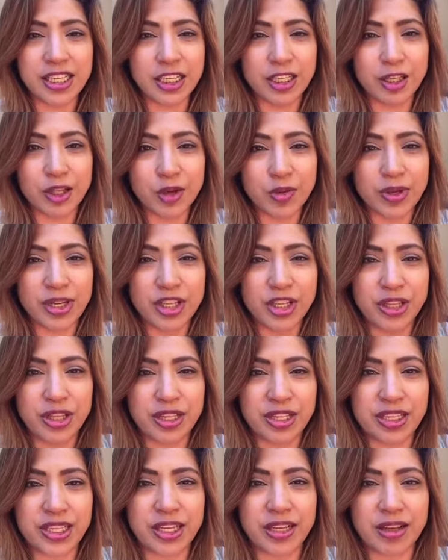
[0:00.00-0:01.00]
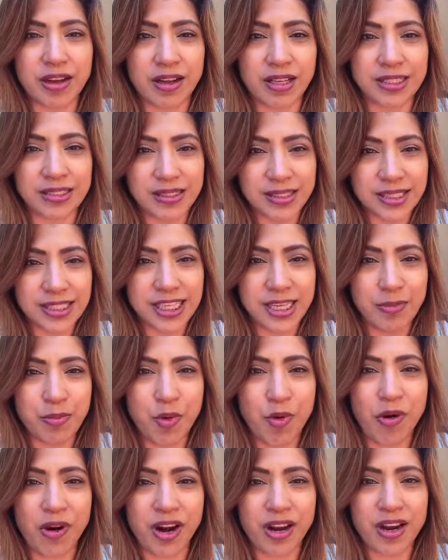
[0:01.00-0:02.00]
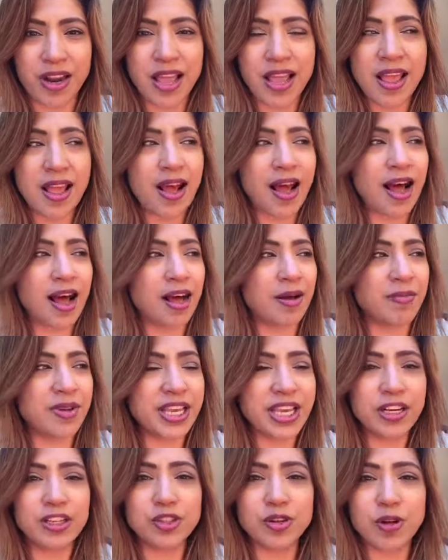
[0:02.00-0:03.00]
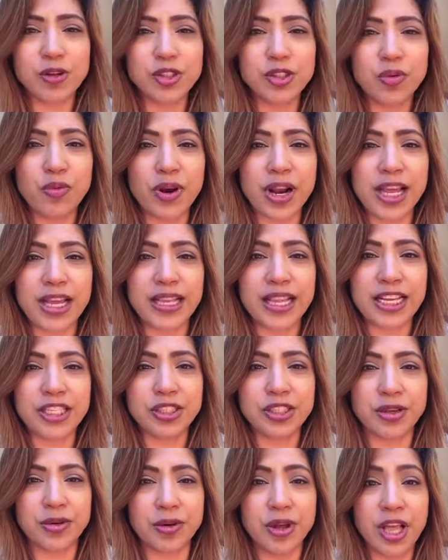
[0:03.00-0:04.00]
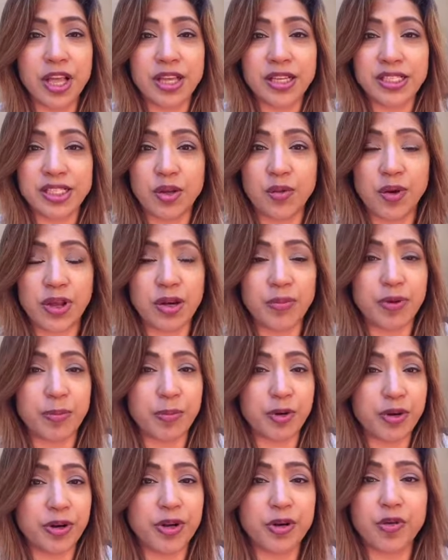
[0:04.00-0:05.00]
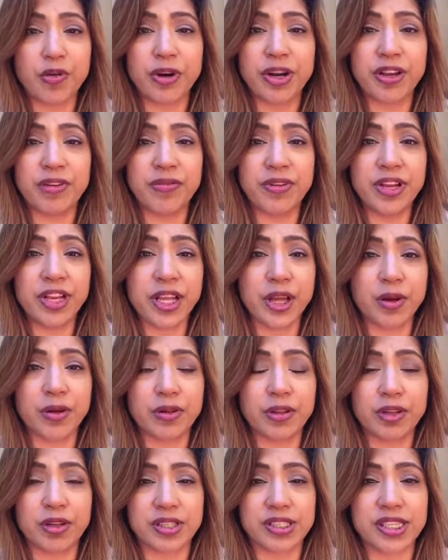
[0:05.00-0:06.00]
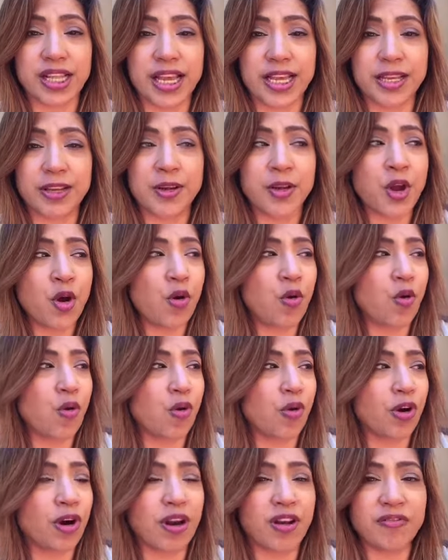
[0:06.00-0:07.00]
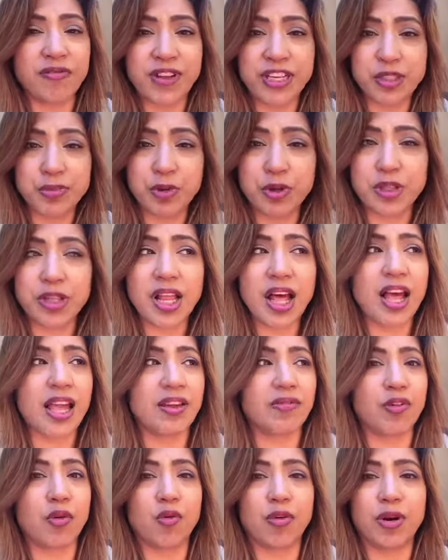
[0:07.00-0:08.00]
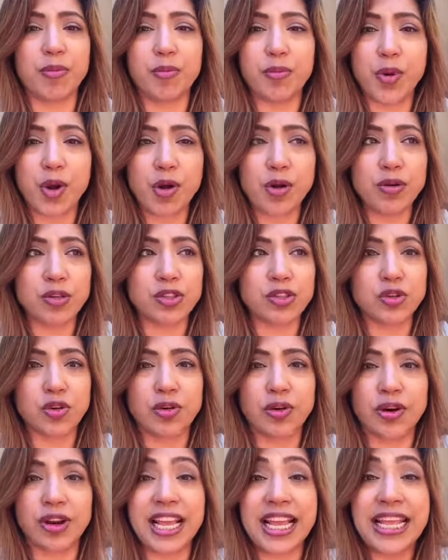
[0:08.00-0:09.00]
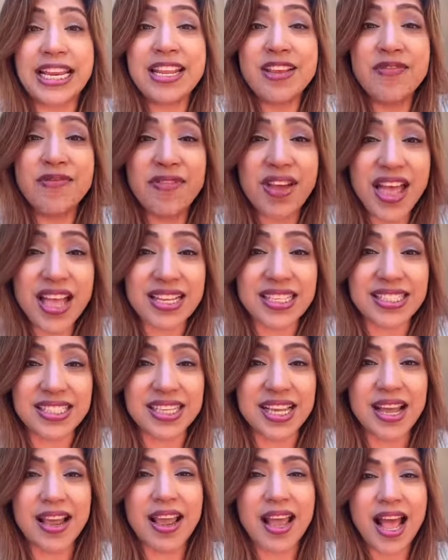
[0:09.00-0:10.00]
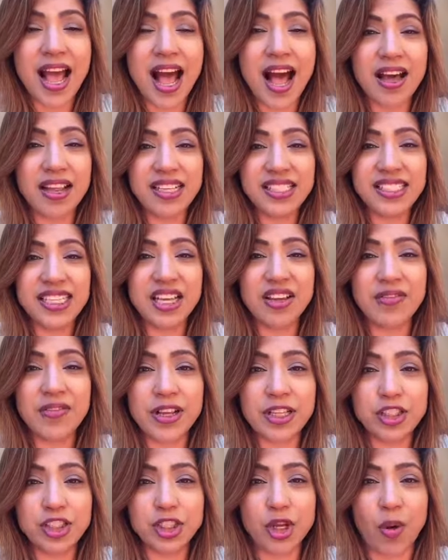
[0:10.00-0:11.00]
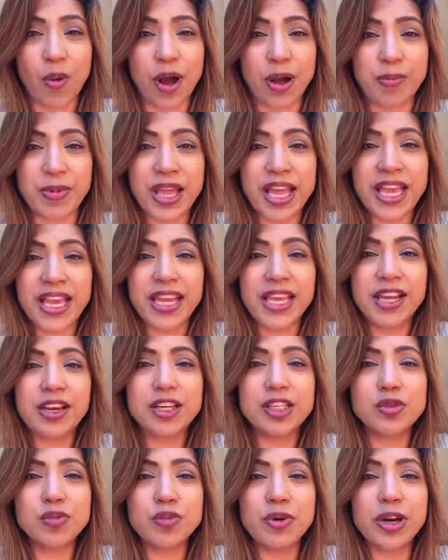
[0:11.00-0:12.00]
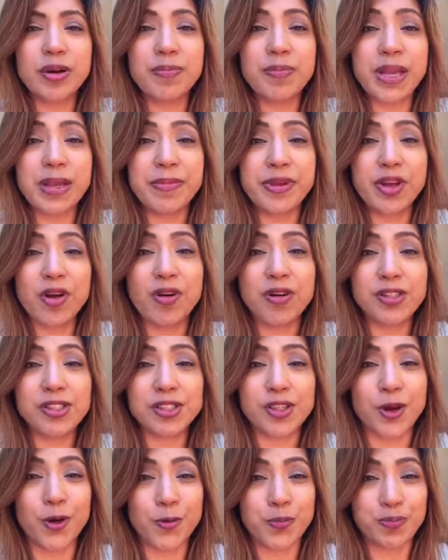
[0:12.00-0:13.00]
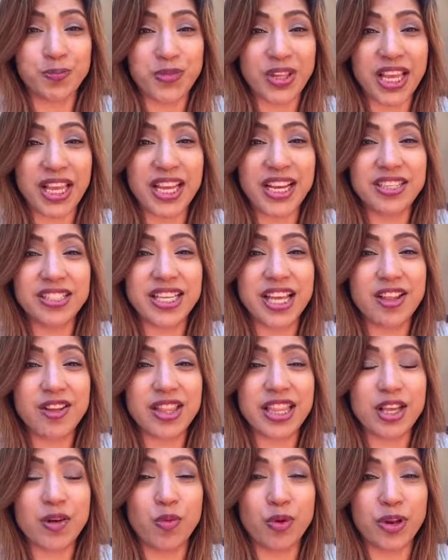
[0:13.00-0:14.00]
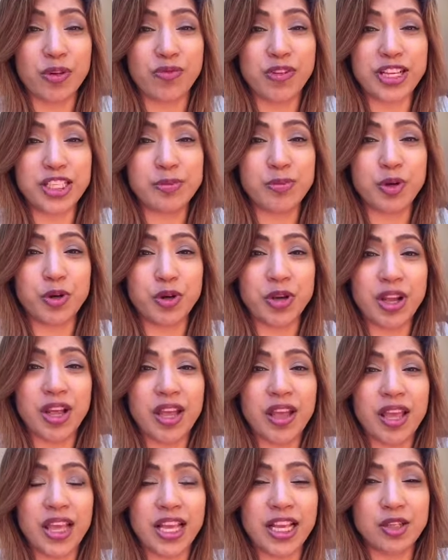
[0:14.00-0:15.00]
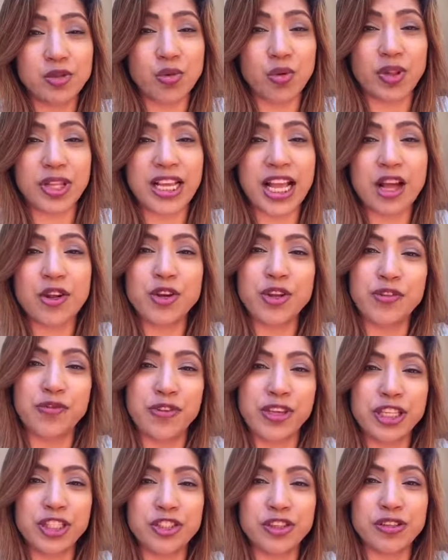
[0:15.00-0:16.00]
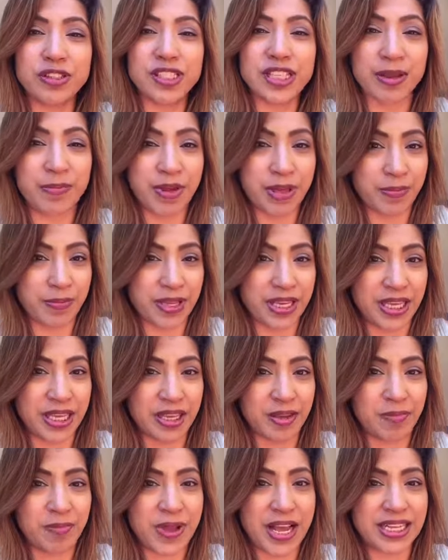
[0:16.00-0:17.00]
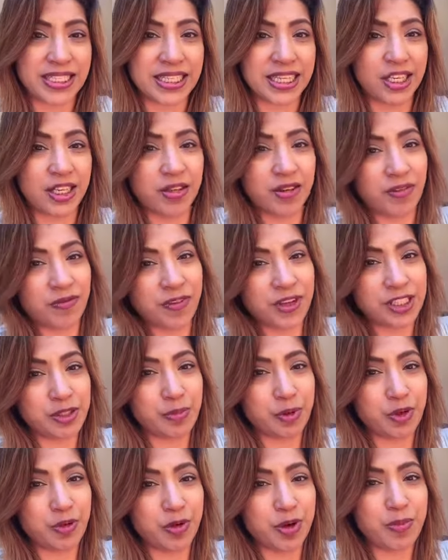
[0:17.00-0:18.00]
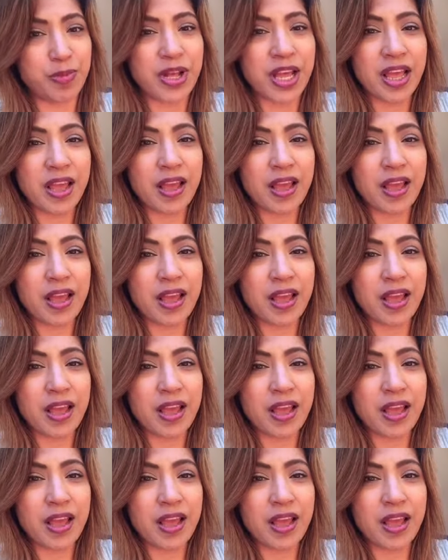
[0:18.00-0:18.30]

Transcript: going to look when you click on see more. Here's also where I like to see what a pre-recorded video looks like, or a Facebook Live, or a post, or an event. How does the event show up? Here's where maybe also, here's the other thing, when Facebook is rolling out new features that may be impacting a Facebook group,